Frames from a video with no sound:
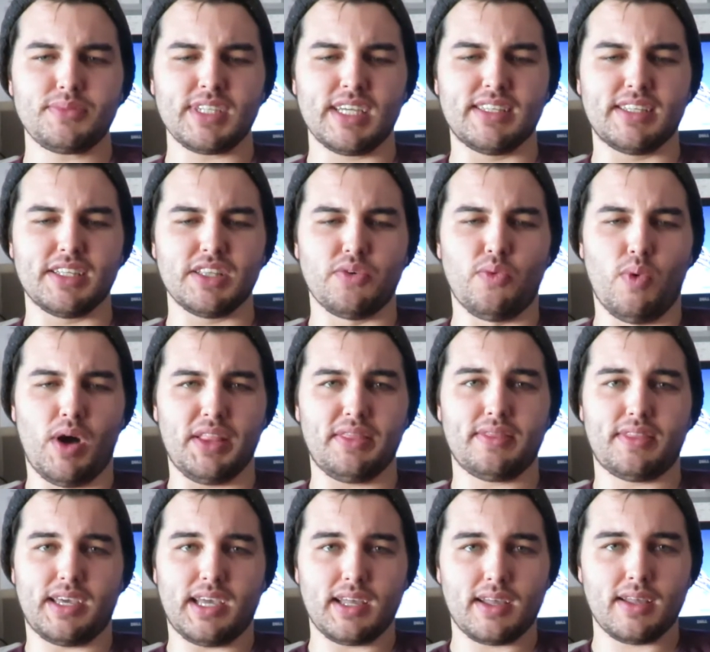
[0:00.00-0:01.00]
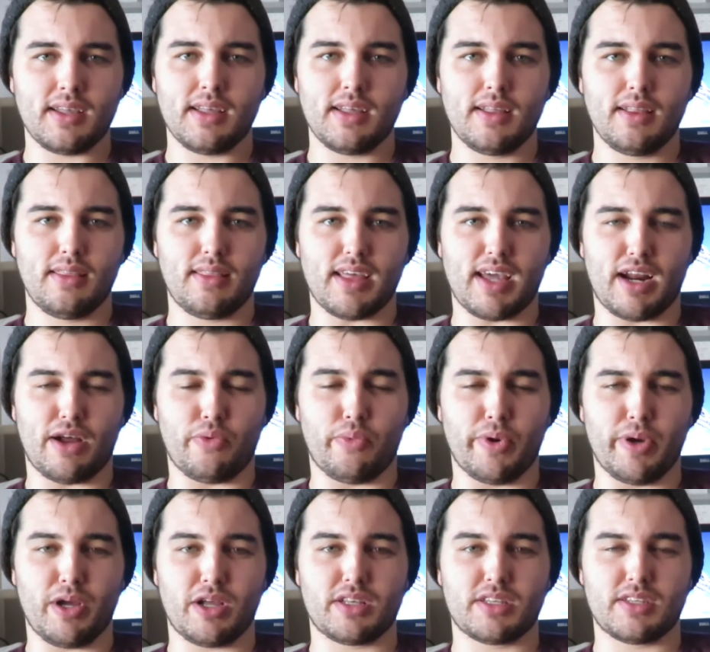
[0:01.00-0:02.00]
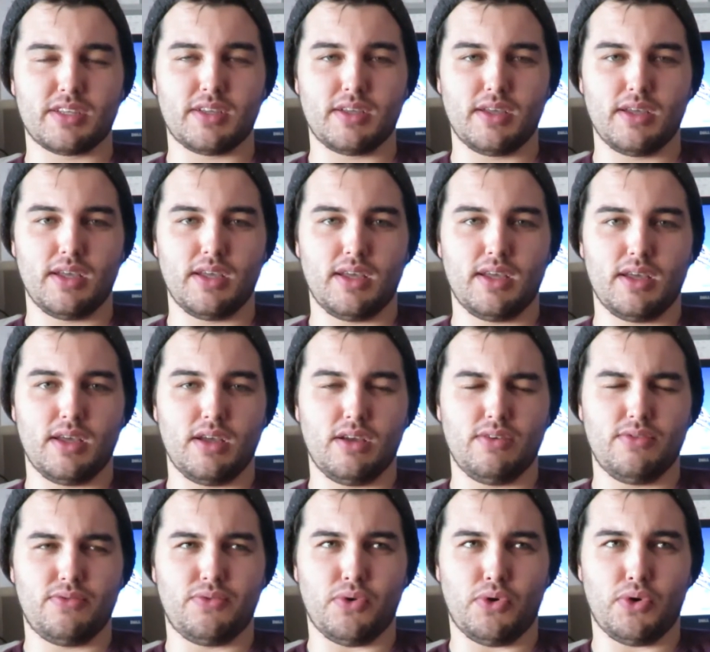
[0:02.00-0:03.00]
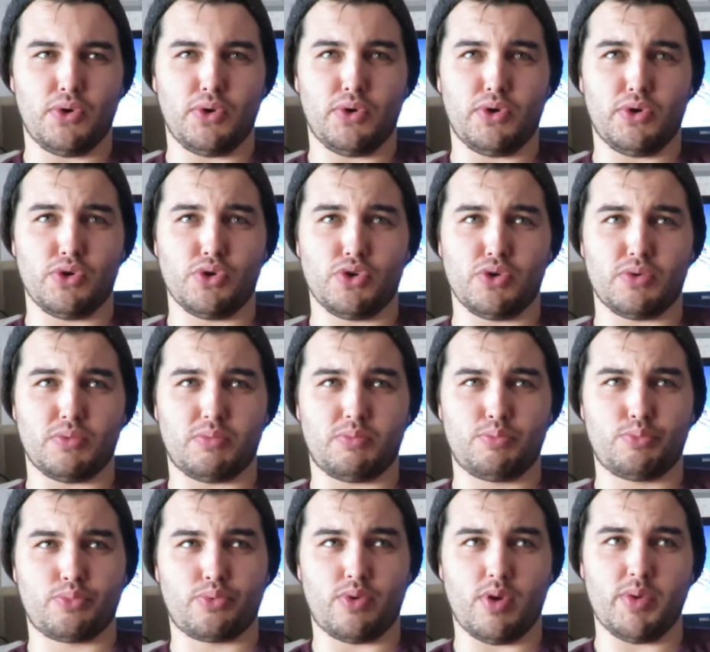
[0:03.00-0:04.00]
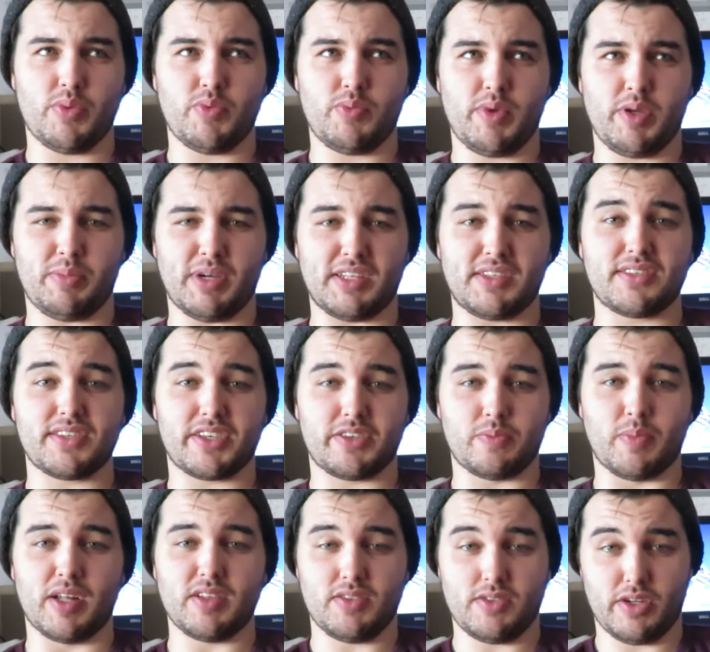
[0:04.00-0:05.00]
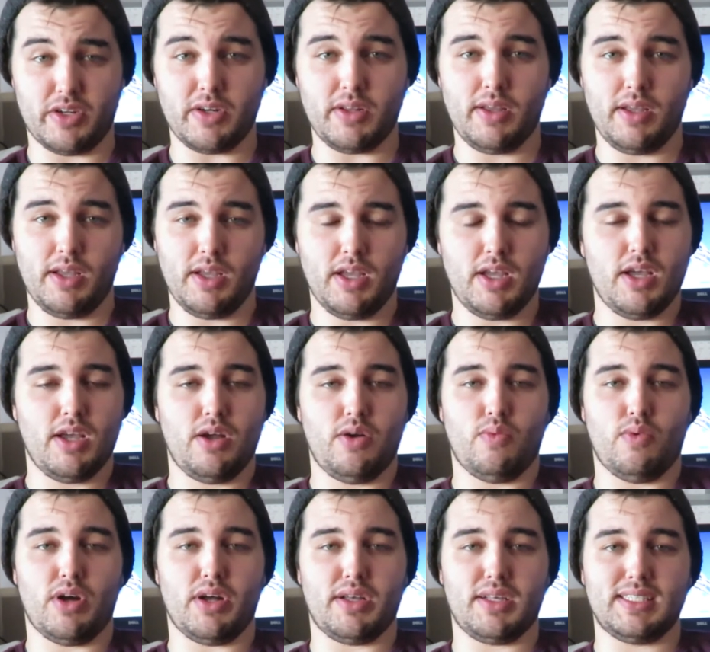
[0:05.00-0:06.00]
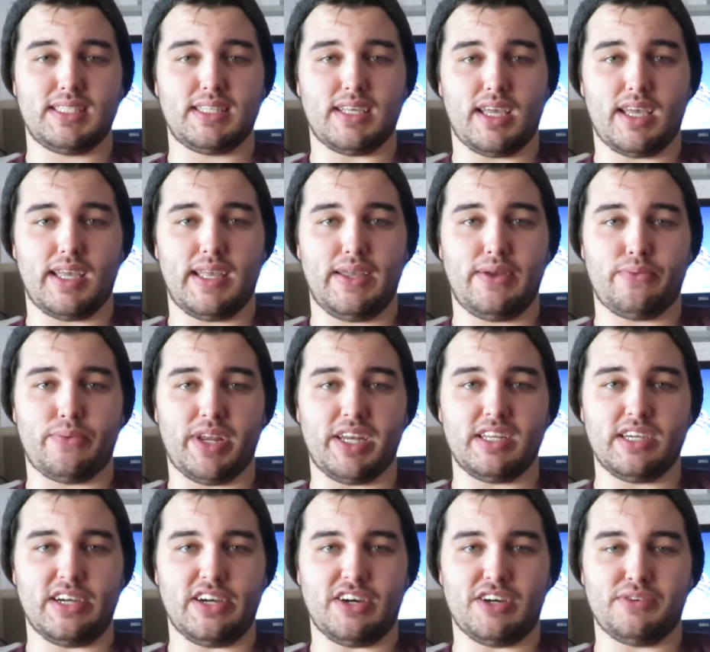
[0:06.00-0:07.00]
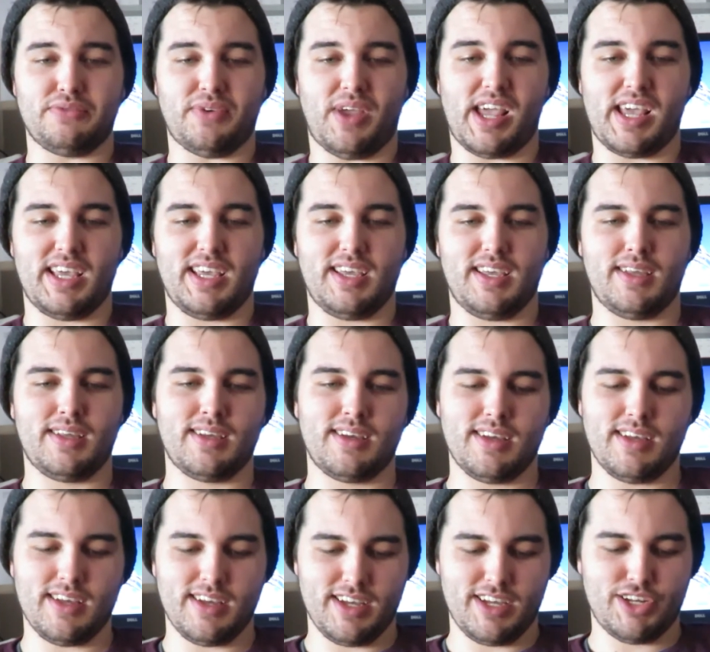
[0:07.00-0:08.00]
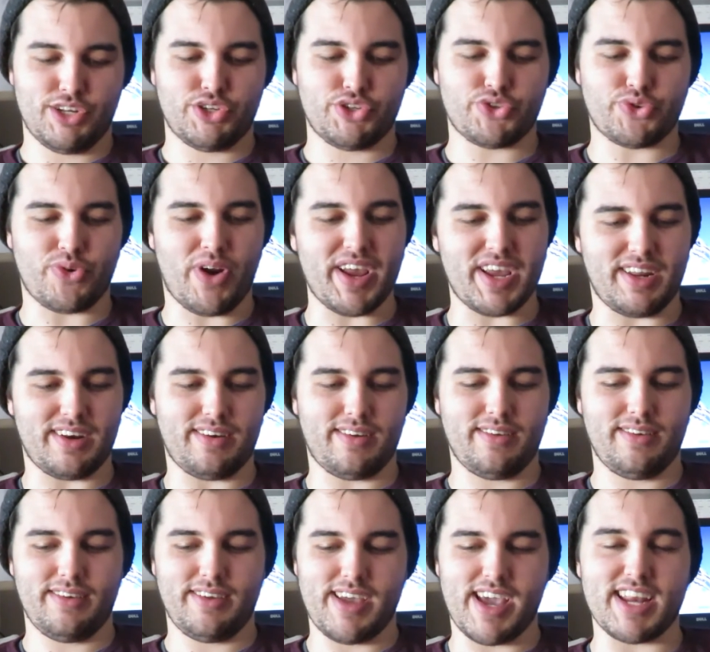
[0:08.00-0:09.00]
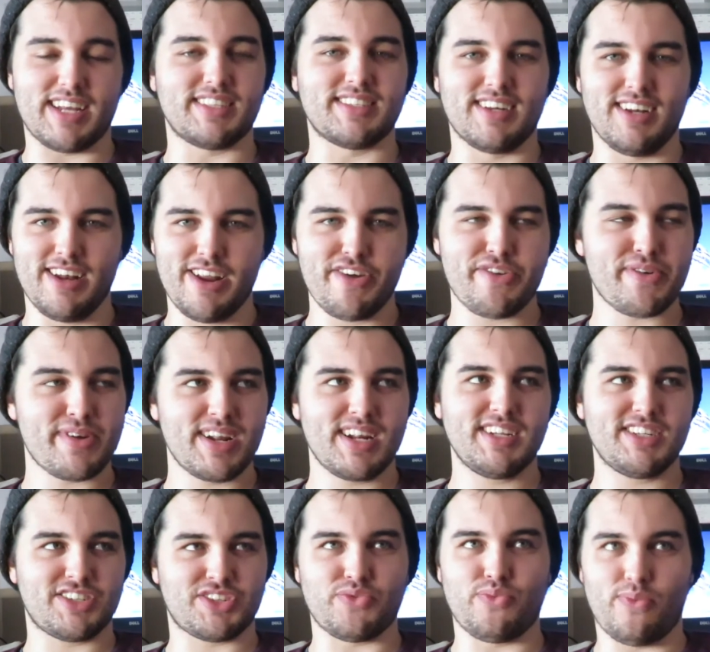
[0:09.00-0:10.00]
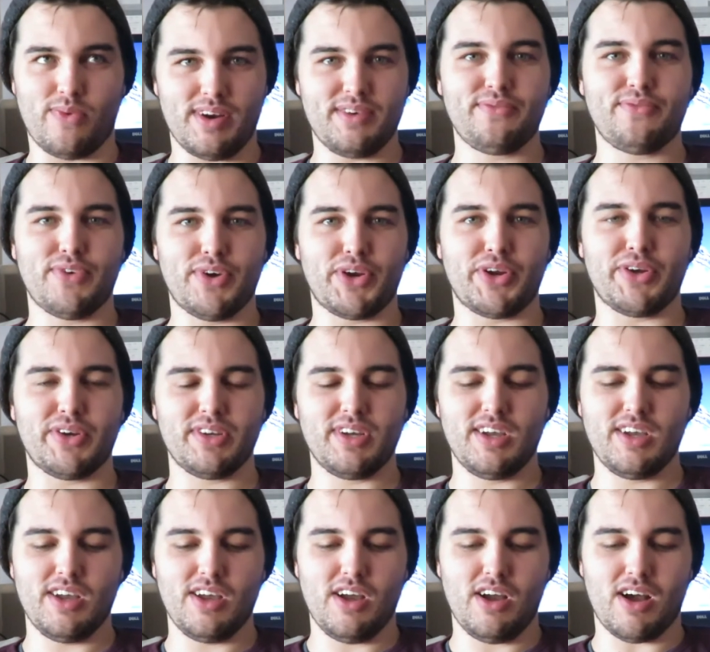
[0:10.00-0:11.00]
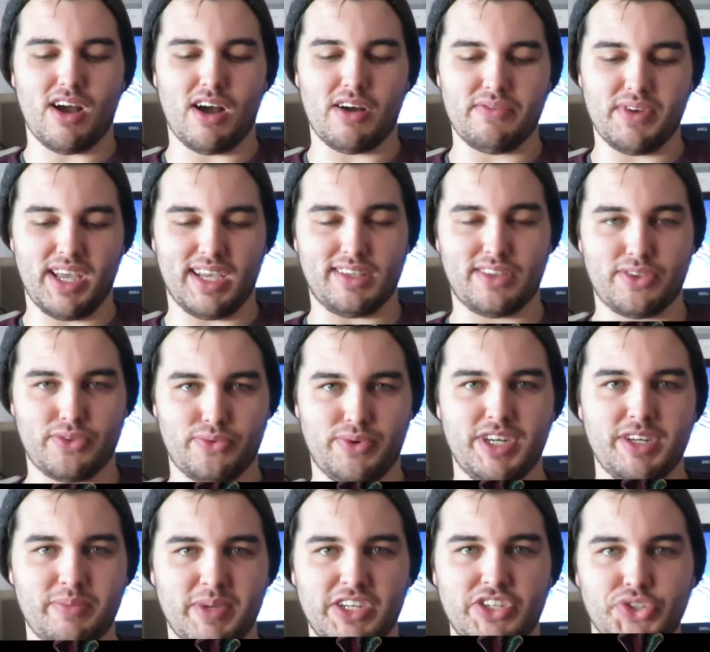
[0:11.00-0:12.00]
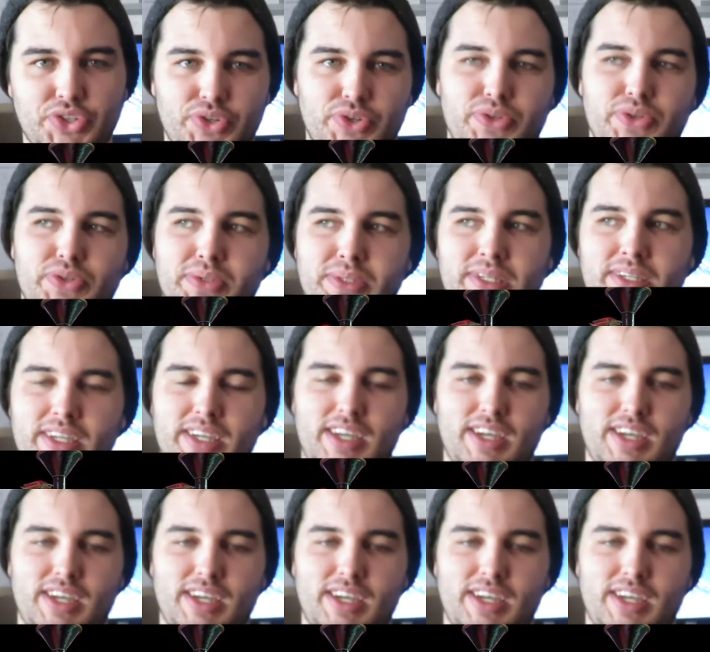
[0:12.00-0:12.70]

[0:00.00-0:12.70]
I think the one thing that I worked for probably about 6 months on was a render of a train. And it's literally just one photo of a three-dimensional